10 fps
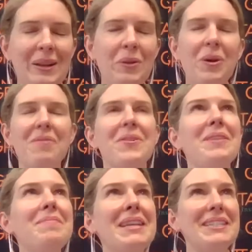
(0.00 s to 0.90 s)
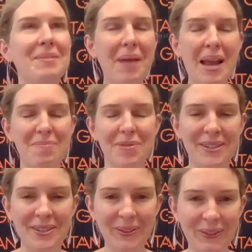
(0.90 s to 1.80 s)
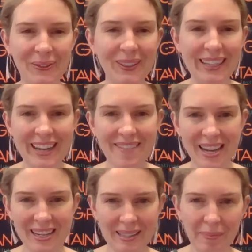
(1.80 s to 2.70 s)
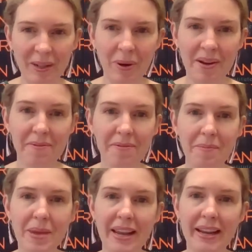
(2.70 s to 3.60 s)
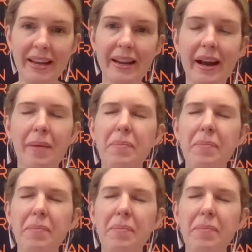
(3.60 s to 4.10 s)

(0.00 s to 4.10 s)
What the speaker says: Look, I've already mentioned paid parental leave. That is a big one for me.